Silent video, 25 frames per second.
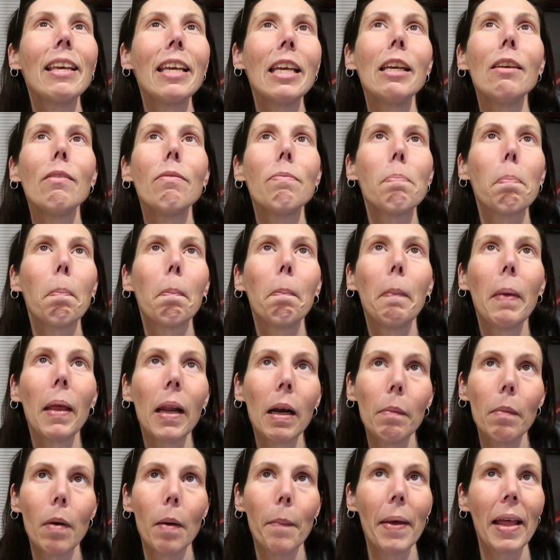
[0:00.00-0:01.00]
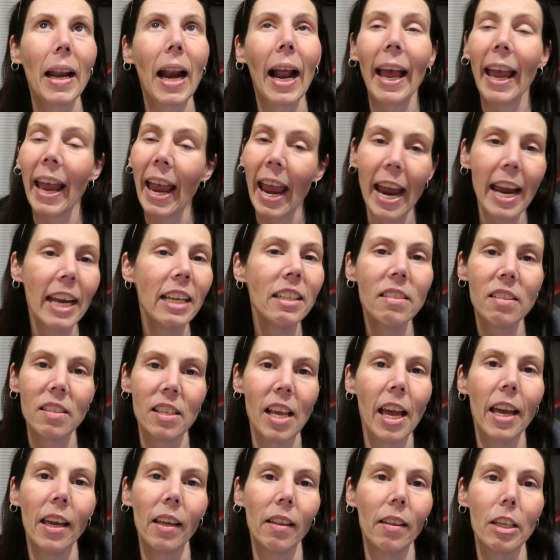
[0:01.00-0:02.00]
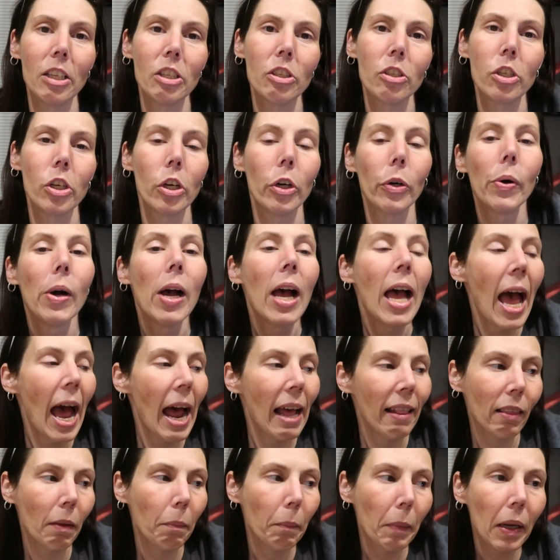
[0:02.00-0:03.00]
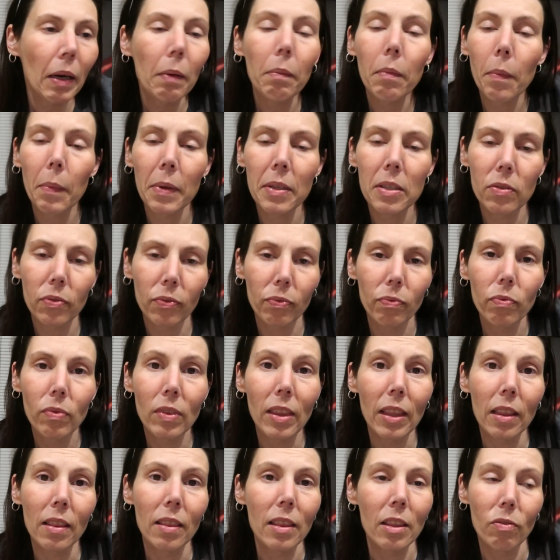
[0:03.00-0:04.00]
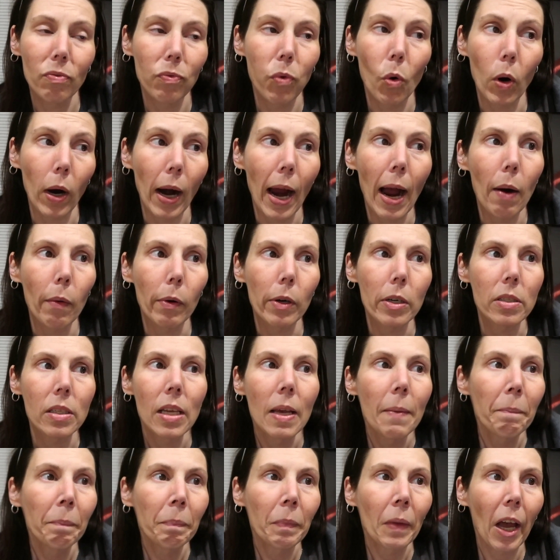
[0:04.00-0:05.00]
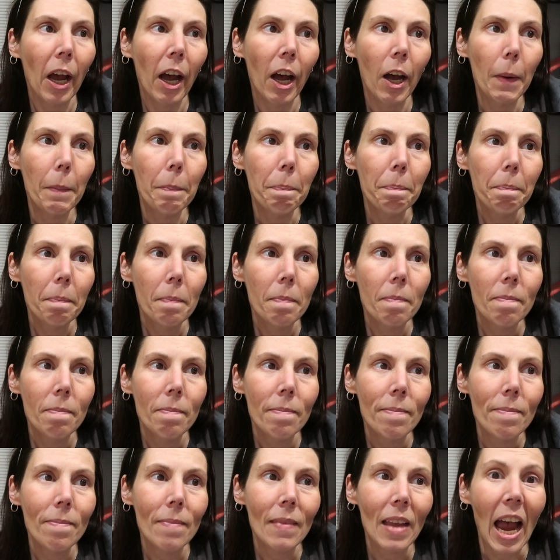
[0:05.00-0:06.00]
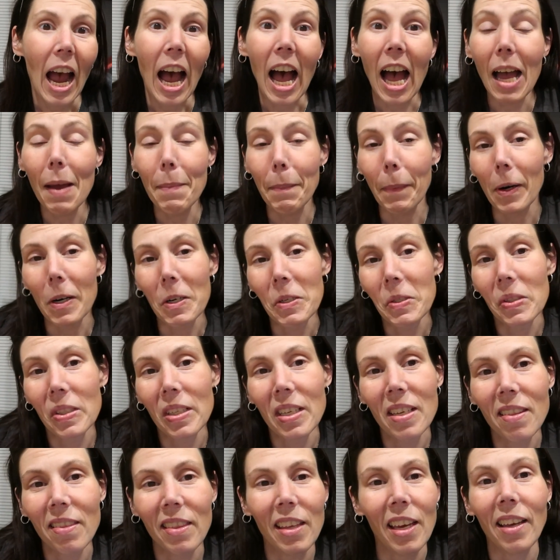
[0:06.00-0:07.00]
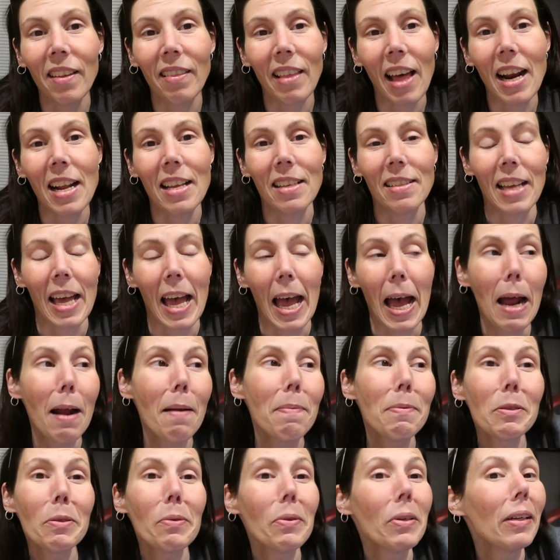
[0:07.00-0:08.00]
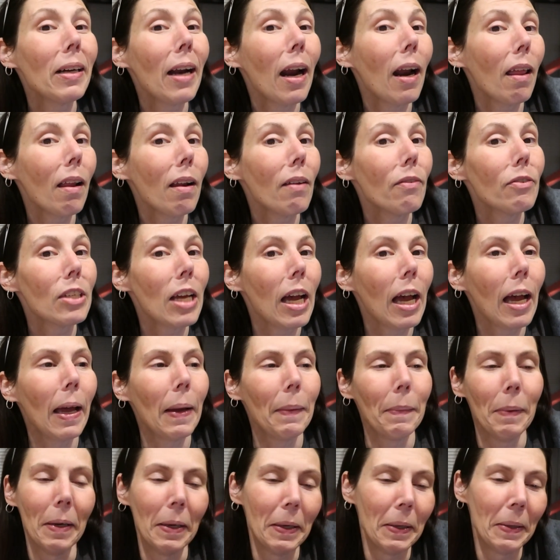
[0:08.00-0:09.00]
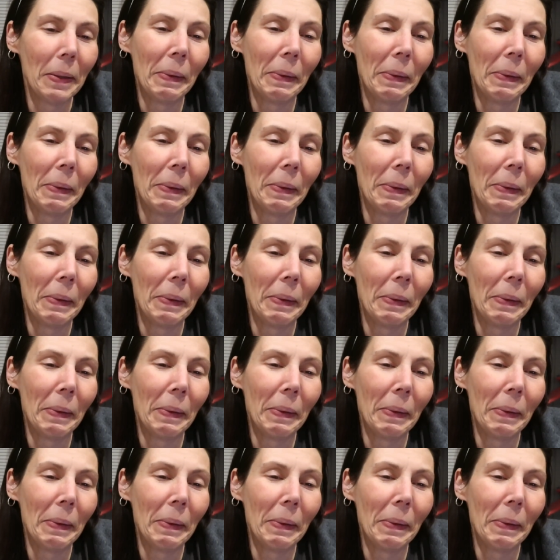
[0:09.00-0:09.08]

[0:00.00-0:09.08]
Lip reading: the minimum, and I hate saying this too, at the minimum it's 4 hours. I personally think that is absolutely not enough time.